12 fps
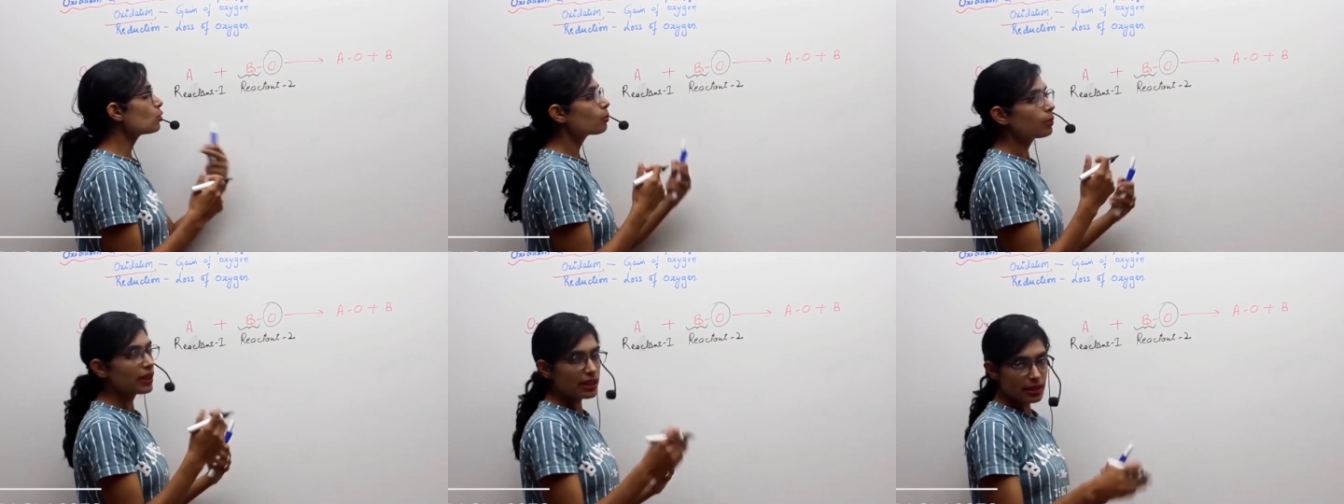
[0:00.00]

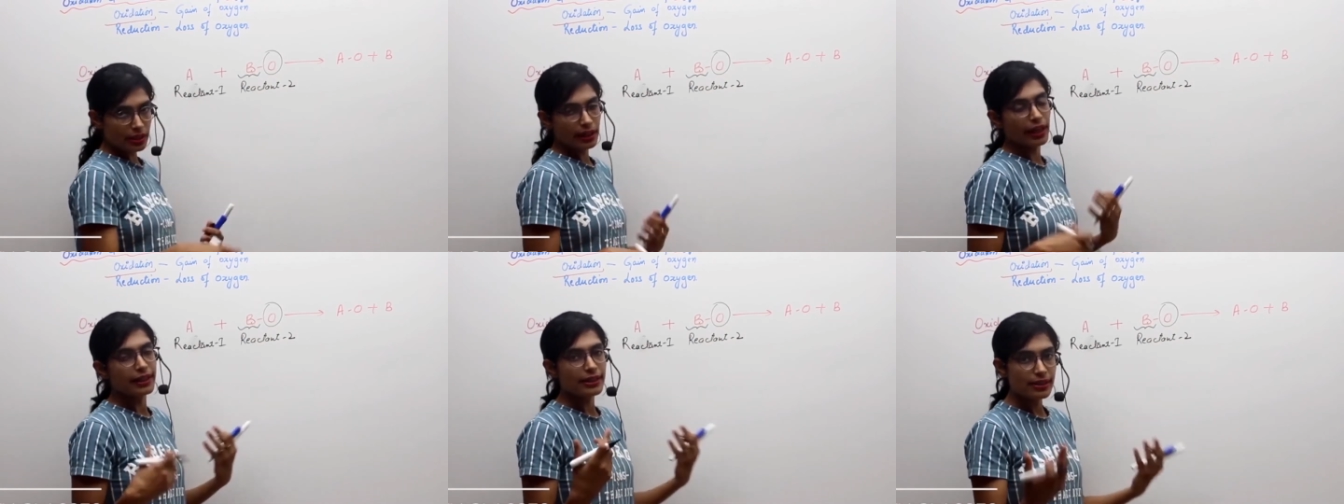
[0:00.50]
took place
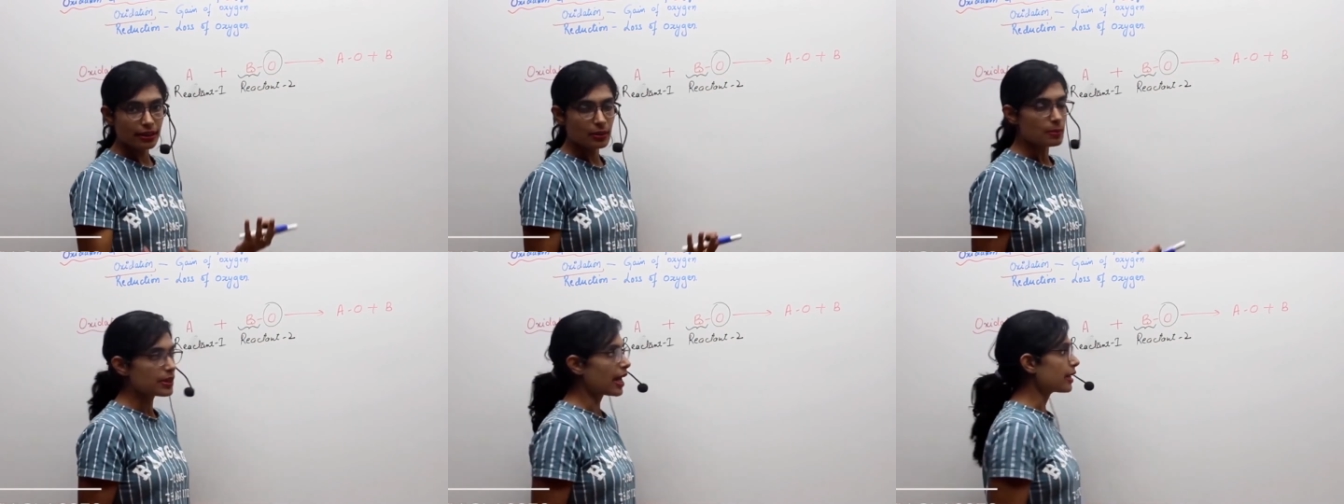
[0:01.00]
in any
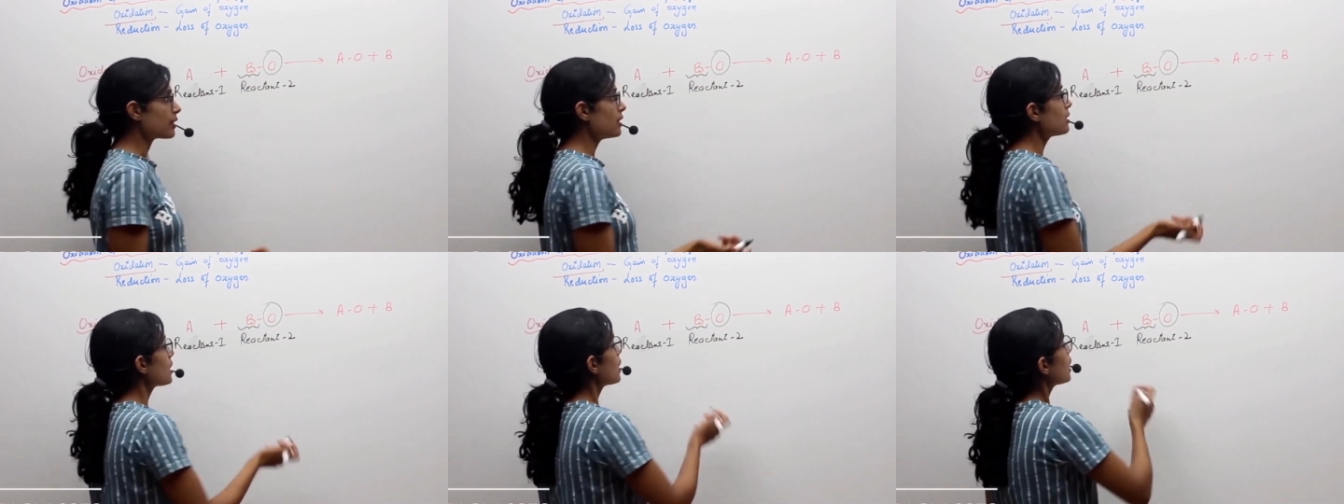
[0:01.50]

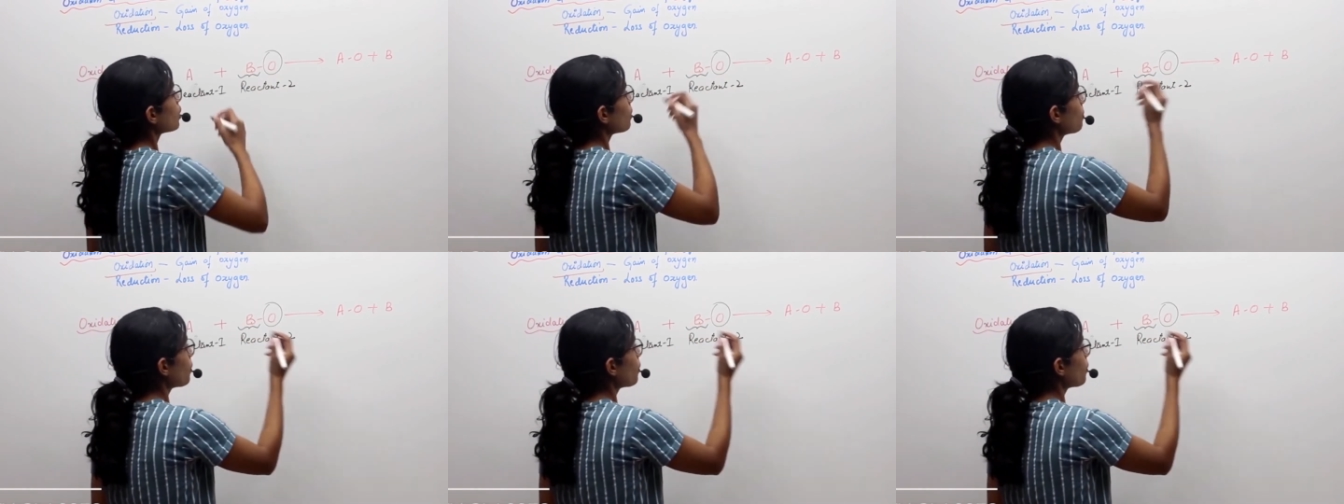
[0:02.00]
circumstances, the